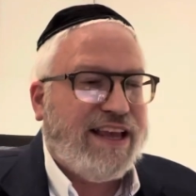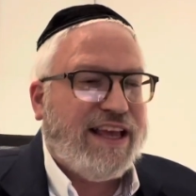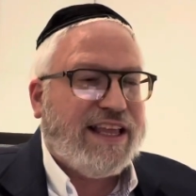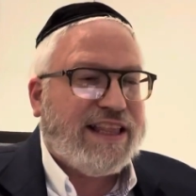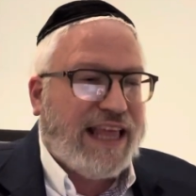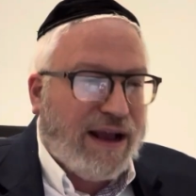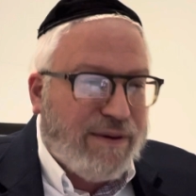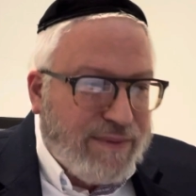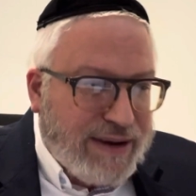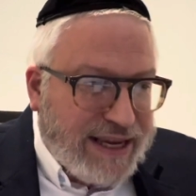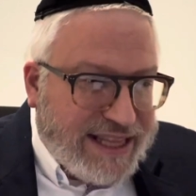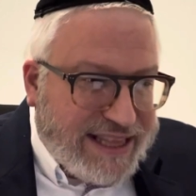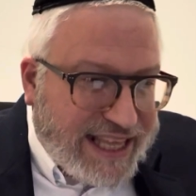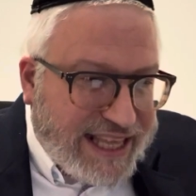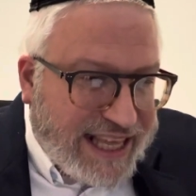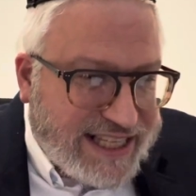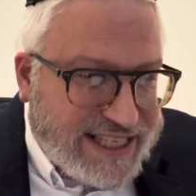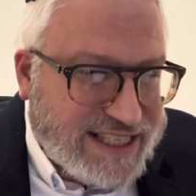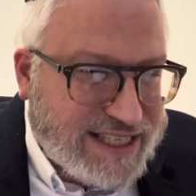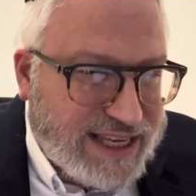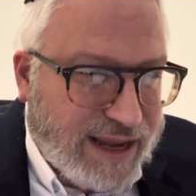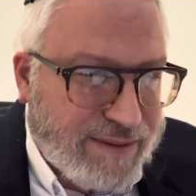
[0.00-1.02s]
that we
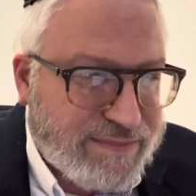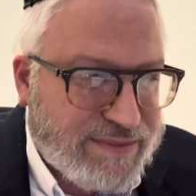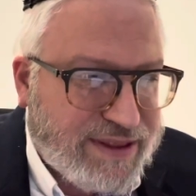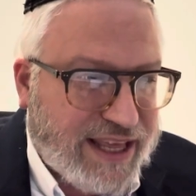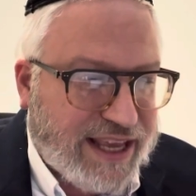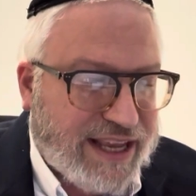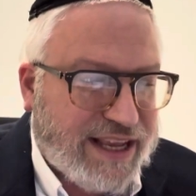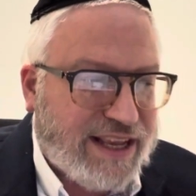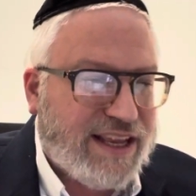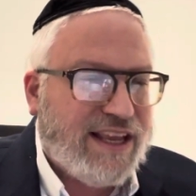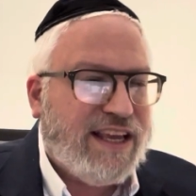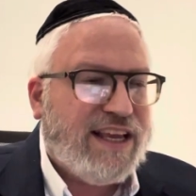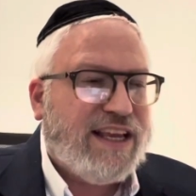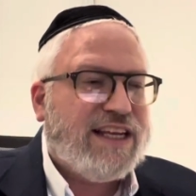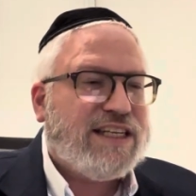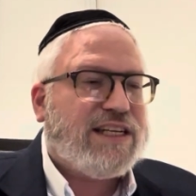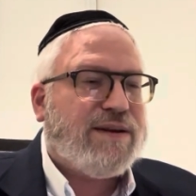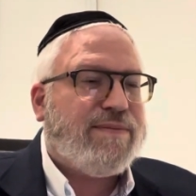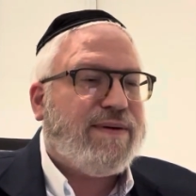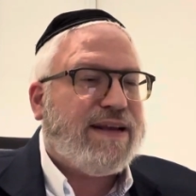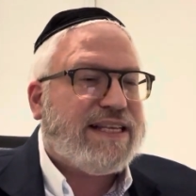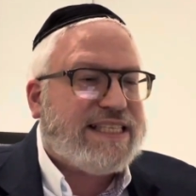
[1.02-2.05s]
did something.
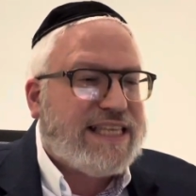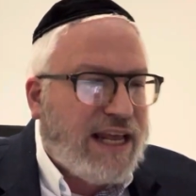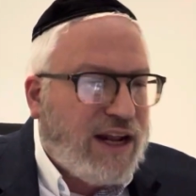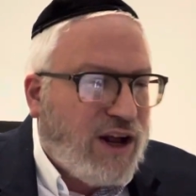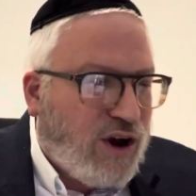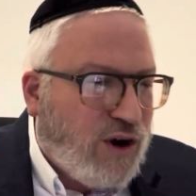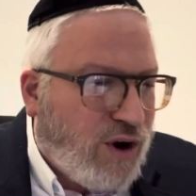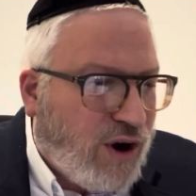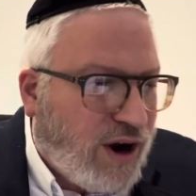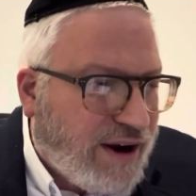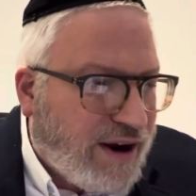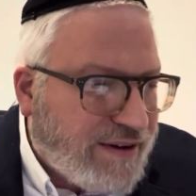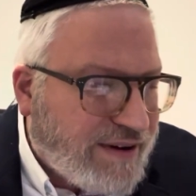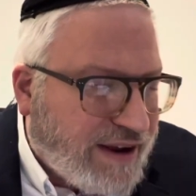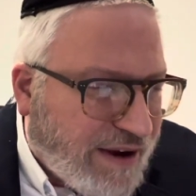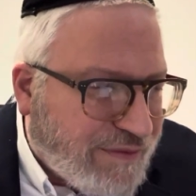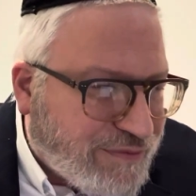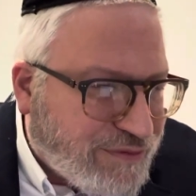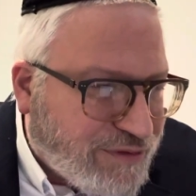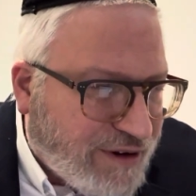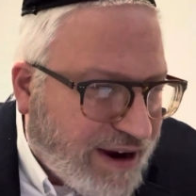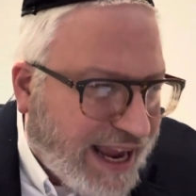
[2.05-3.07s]
So let see, or a
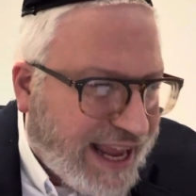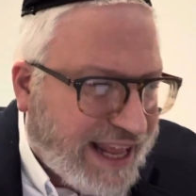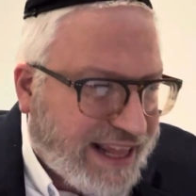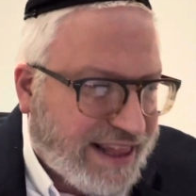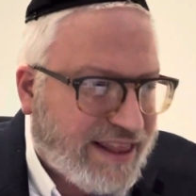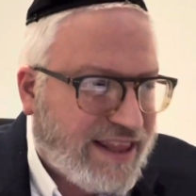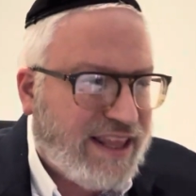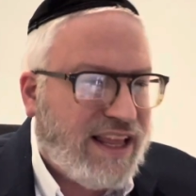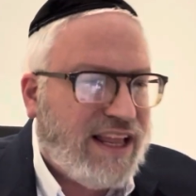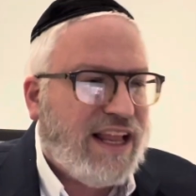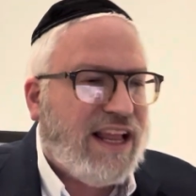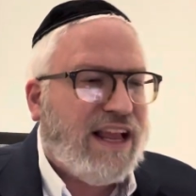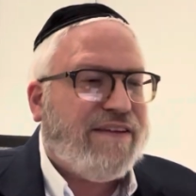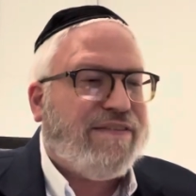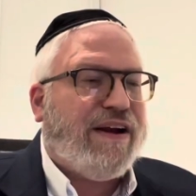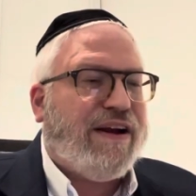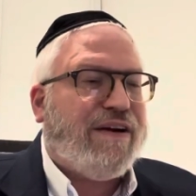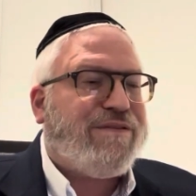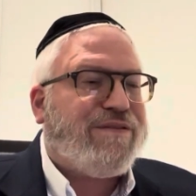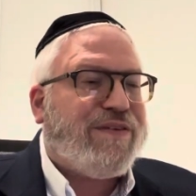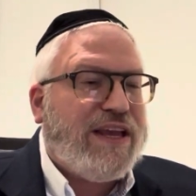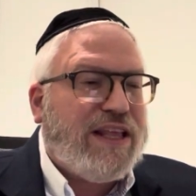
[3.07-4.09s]
friend.
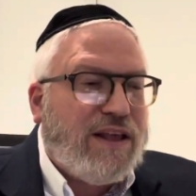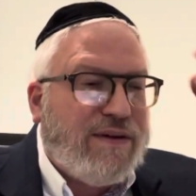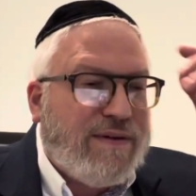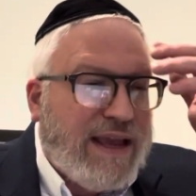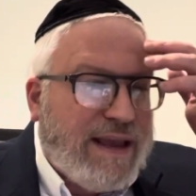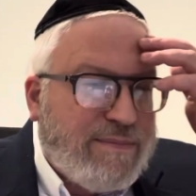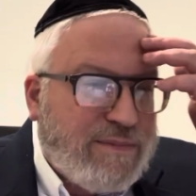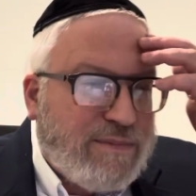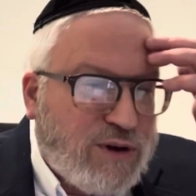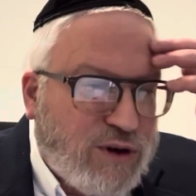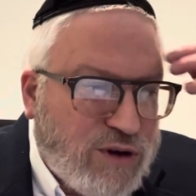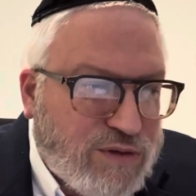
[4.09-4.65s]
And even